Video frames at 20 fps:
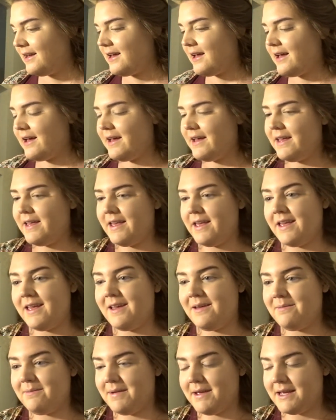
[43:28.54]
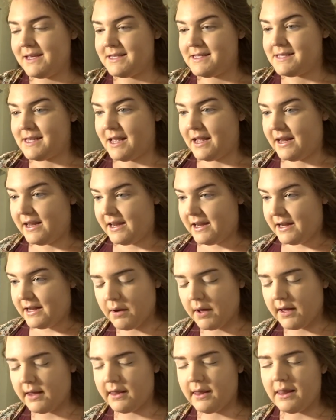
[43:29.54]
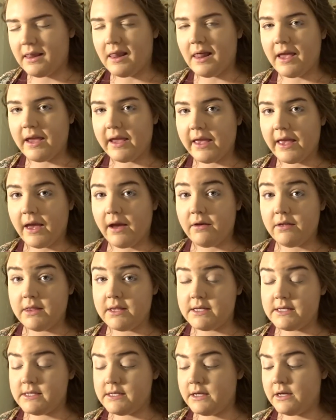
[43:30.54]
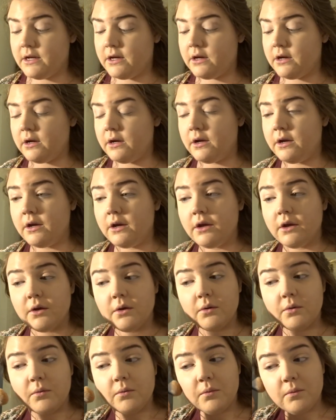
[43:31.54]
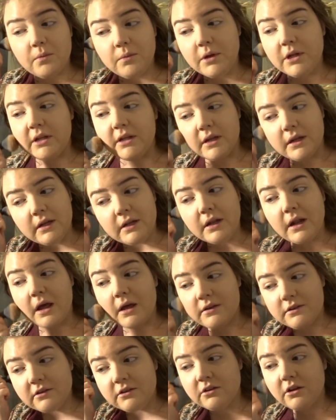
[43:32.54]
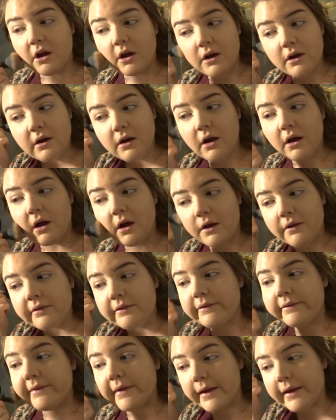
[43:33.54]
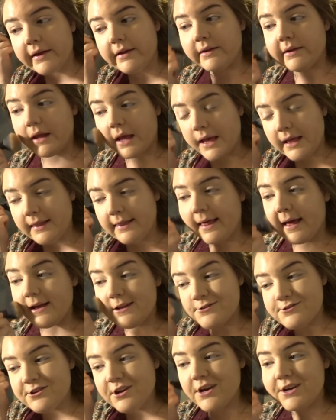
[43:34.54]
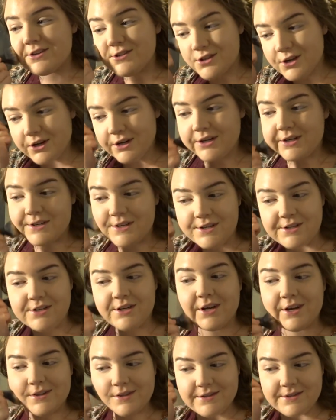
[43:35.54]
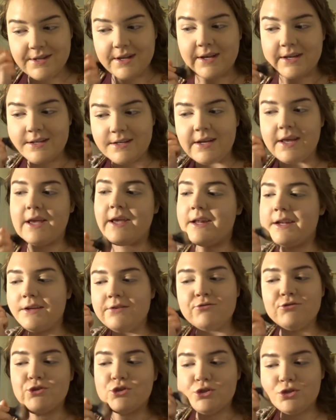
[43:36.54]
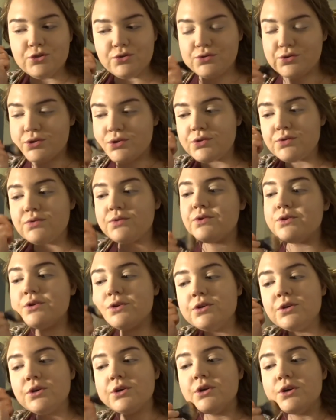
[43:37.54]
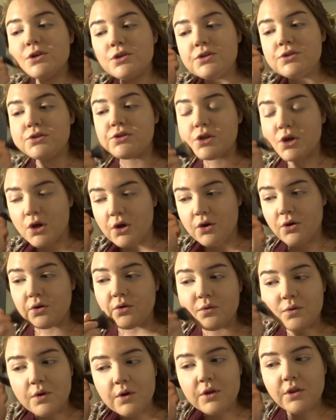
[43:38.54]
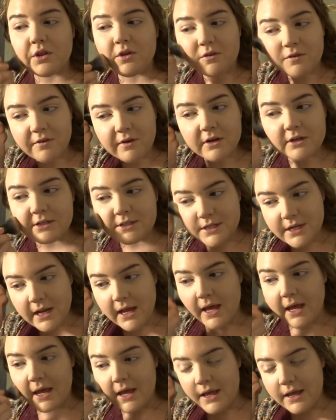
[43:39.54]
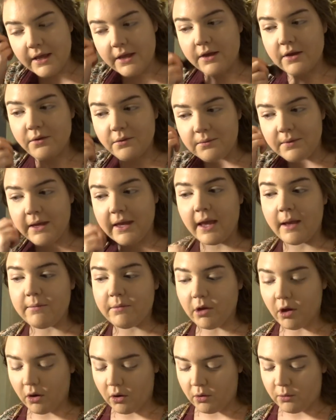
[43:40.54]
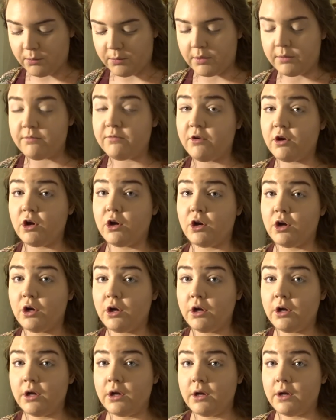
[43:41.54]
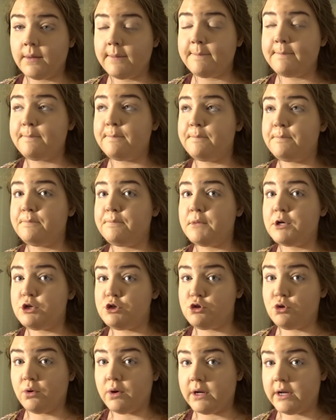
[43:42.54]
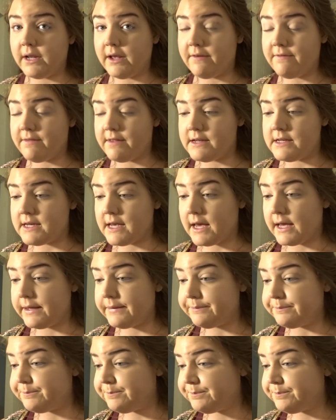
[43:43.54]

I am excited. I like how this year we did not start on the second day. Last year I started teaching on the second day and it was too soon. So the first day we kept our homeroom for majority of the day